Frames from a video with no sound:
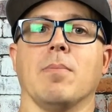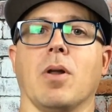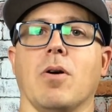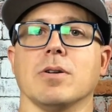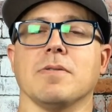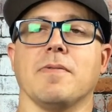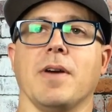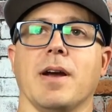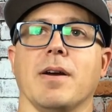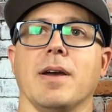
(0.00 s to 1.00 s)
Blogs are
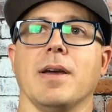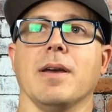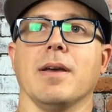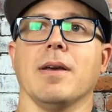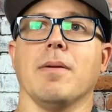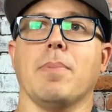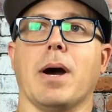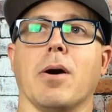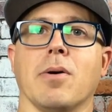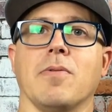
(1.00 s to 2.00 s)
very
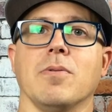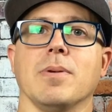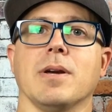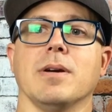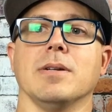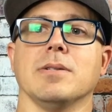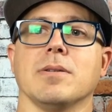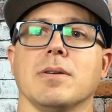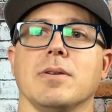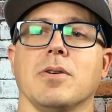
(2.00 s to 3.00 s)
powerful because
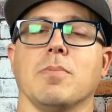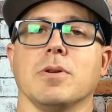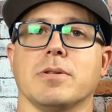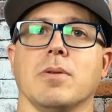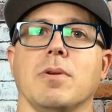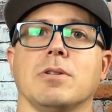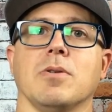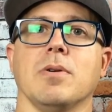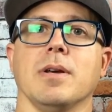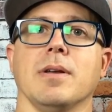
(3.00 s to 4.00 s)
you can put so much
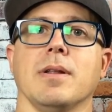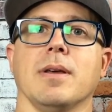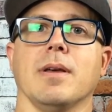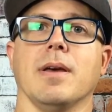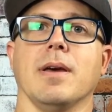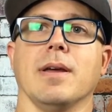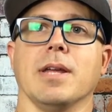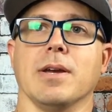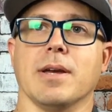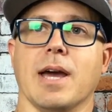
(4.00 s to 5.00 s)
on it, and
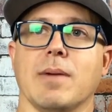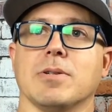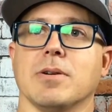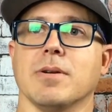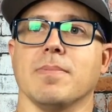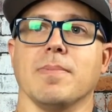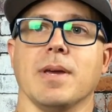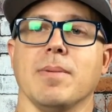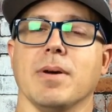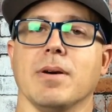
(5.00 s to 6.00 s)
you can capture
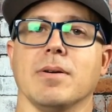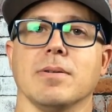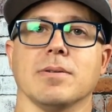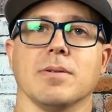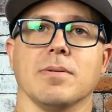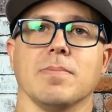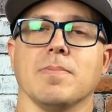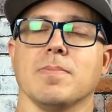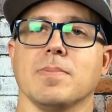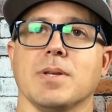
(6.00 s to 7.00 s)
emails or
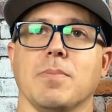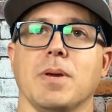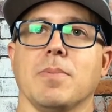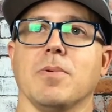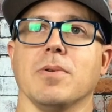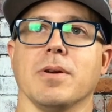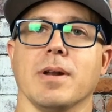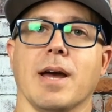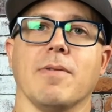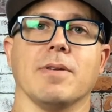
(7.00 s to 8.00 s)
send people, you can
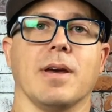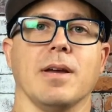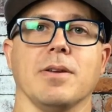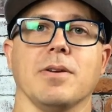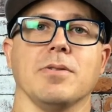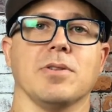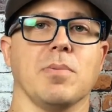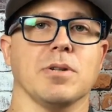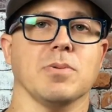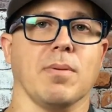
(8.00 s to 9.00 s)
advertise, you can do so
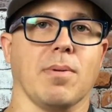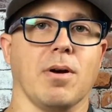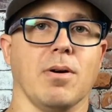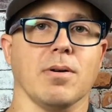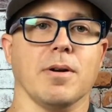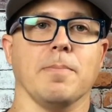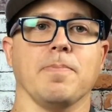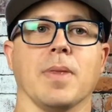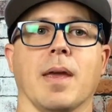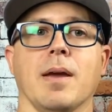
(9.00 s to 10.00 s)
much with a blog,
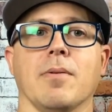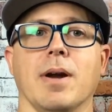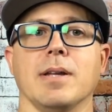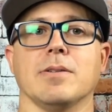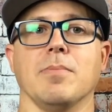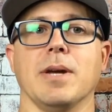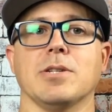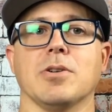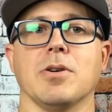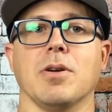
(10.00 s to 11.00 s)
right? So make
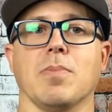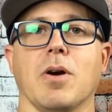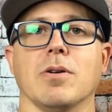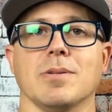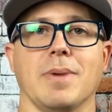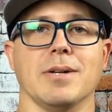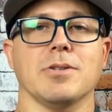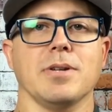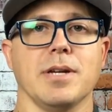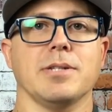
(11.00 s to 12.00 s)
sure your blog's about
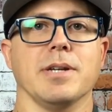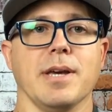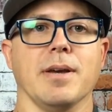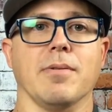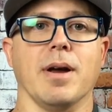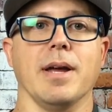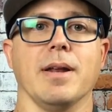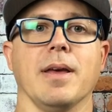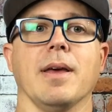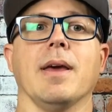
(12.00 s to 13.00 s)
your niche again, right?
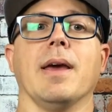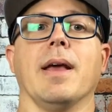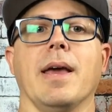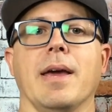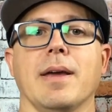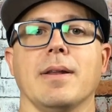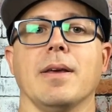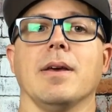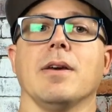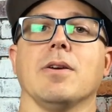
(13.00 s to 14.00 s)
And
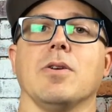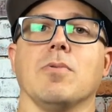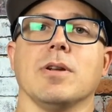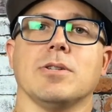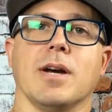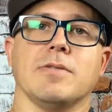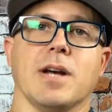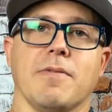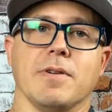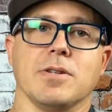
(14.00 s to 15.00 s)
you want to drive
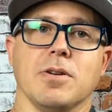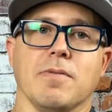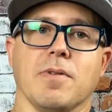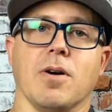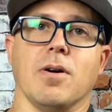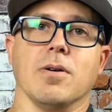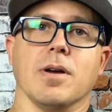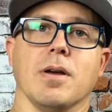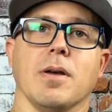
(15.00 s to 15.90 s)
traffic to your blog,